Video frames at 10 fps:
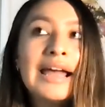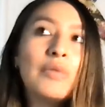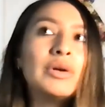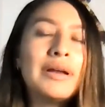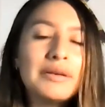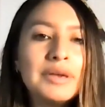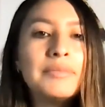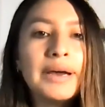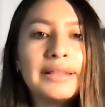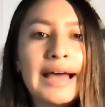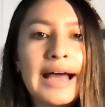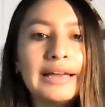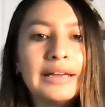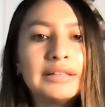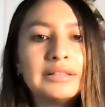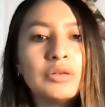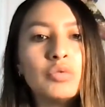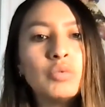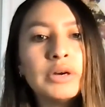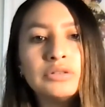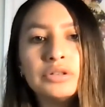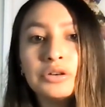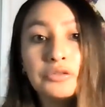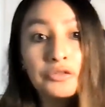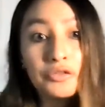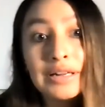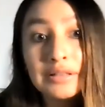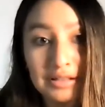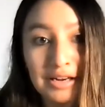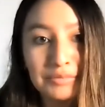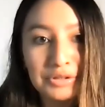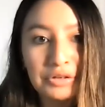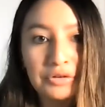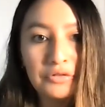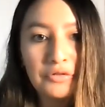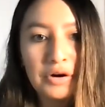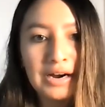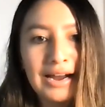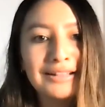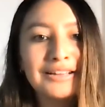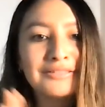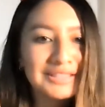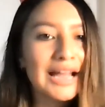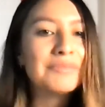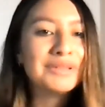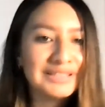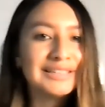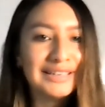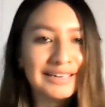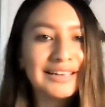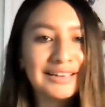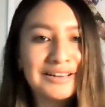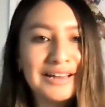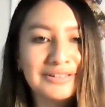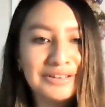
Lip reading: and what I mean by that, it's what do your friends come to you for? I love Simon Sinek, you know,